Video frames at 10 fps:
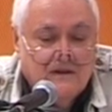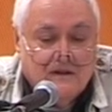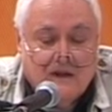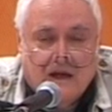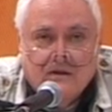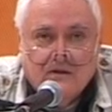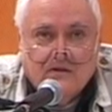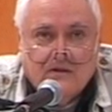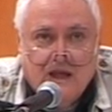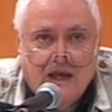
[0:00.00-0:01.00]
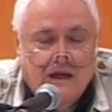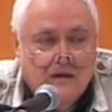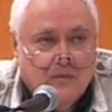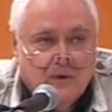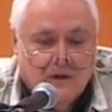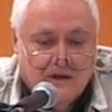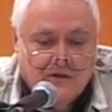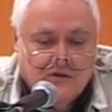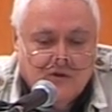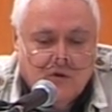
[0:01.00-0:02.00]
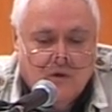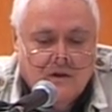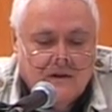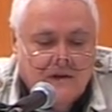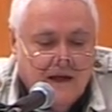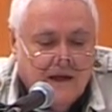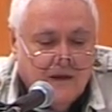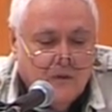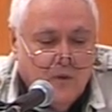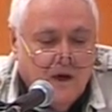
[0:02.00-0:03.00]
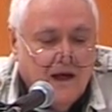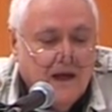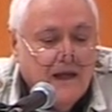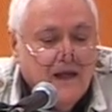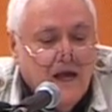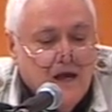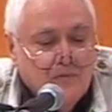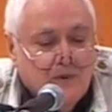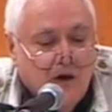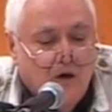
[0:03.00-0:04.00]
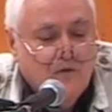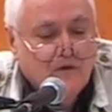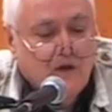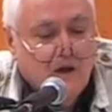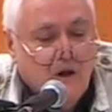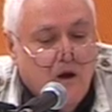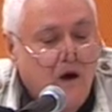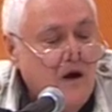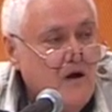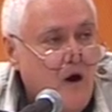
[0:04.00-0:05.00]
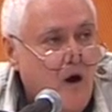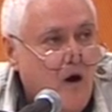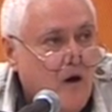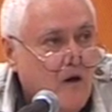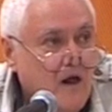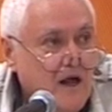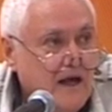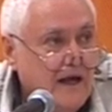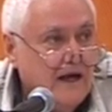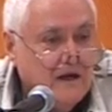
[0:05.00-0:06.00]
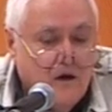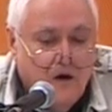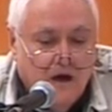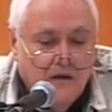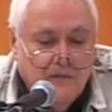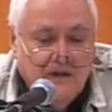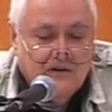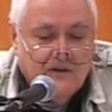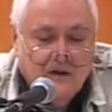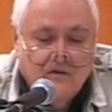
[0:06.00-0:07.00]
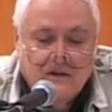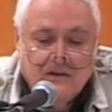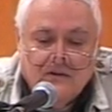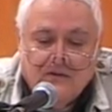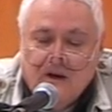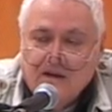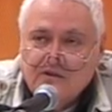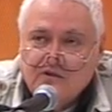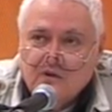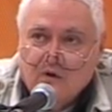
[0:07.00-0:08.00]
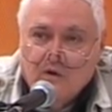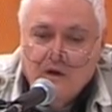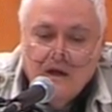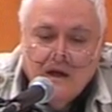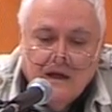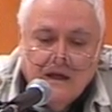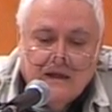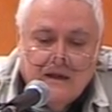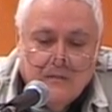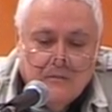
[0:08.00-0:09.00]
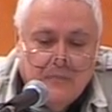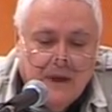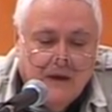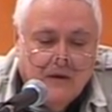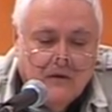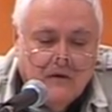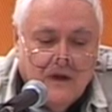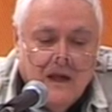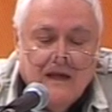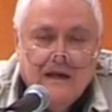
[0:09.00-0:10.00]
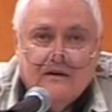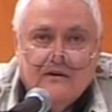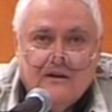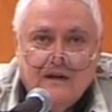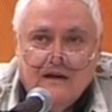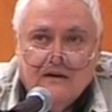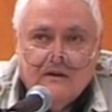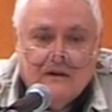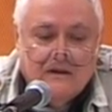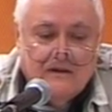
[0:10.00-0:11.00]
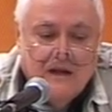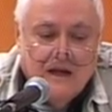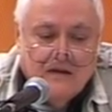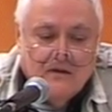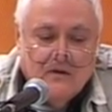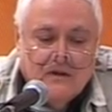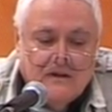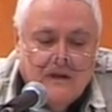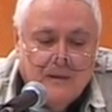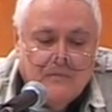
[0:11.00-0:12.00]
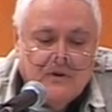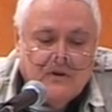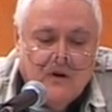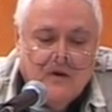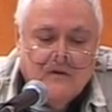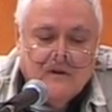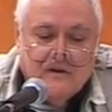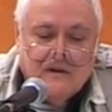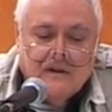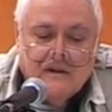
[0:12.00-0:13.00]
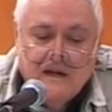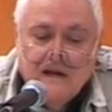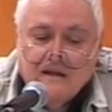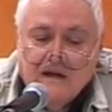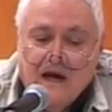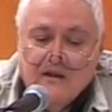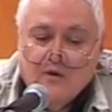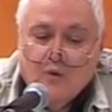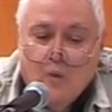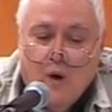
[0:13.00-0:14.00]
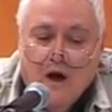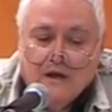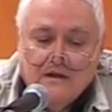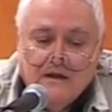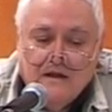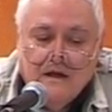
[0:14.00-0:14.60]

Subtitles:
is understandable in a short-sighted way, but over the long haul, an economy so dysfunctional, it compels its citizens to accept services neither wanted